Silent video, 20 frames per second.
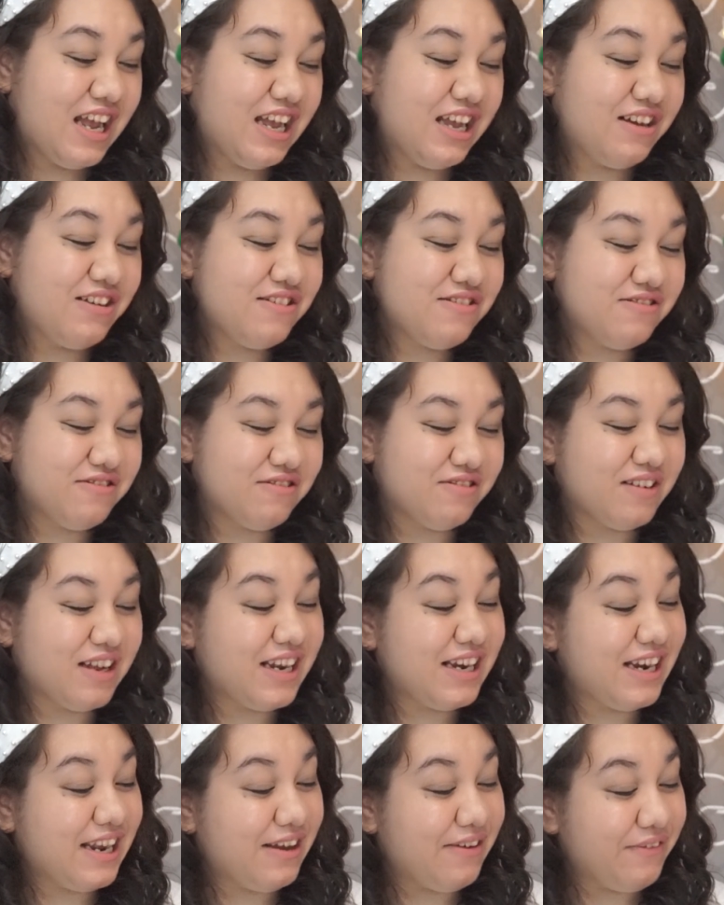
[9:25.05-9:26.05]
Oh, I
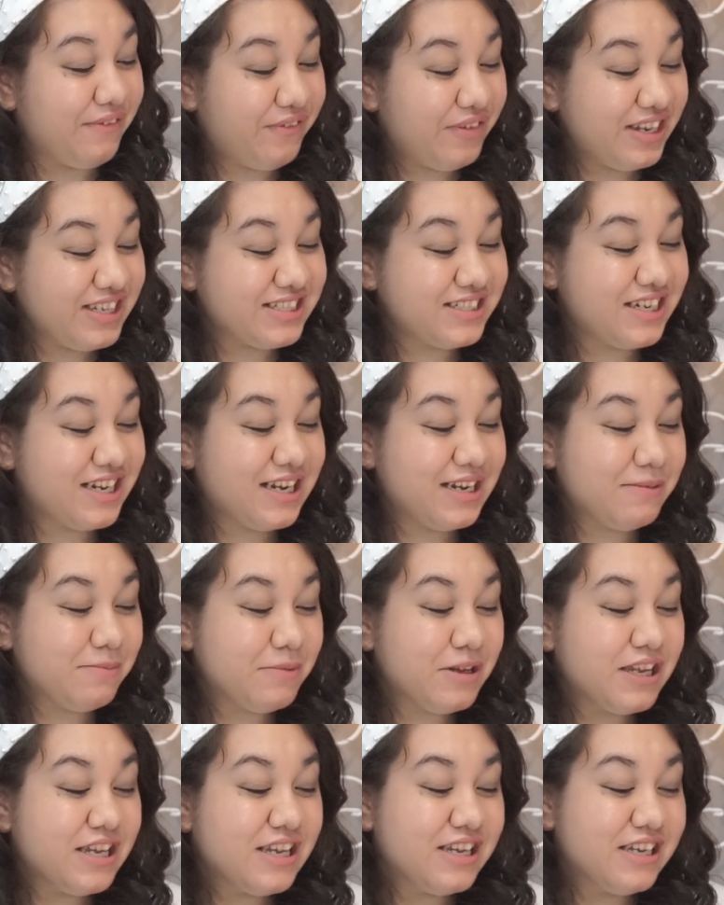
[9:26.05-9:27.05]
have FaceTime.
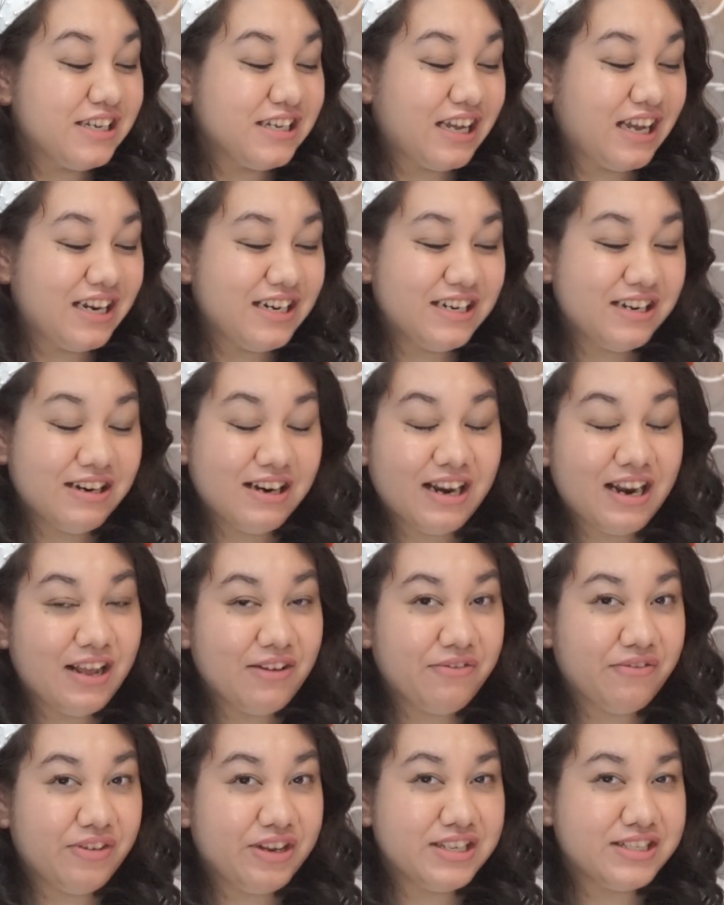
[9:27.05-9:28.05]
I didn't
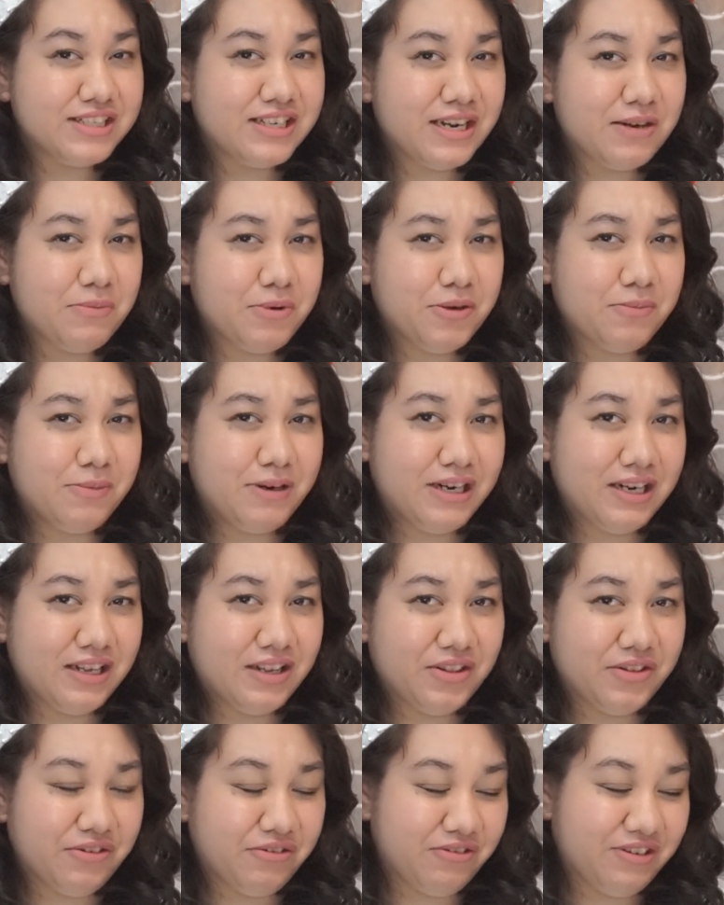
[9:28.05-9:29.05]
have FaceTime on my
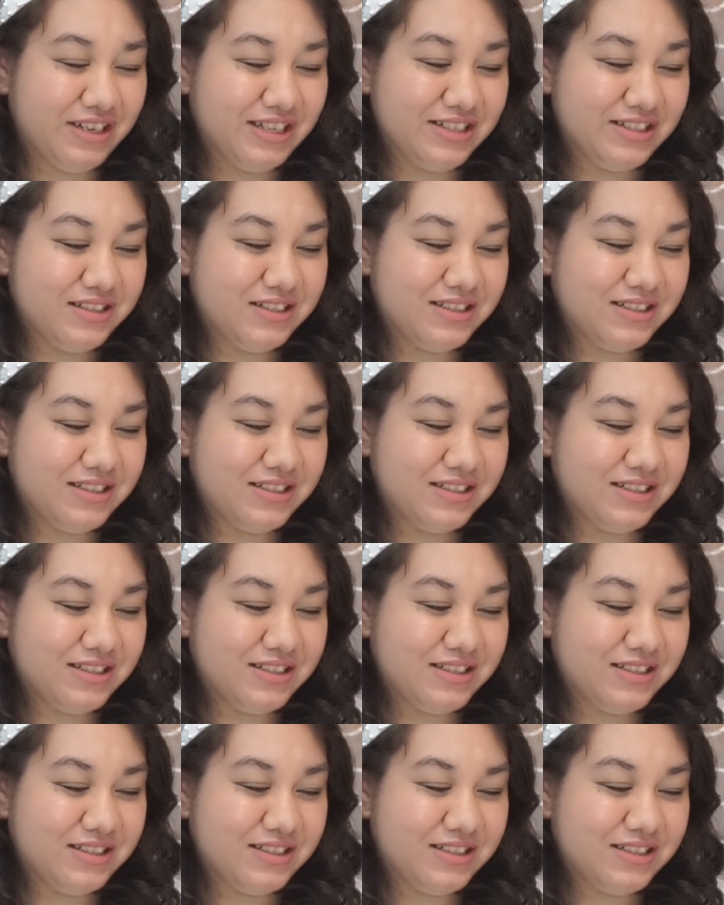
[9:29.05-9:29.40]
other one,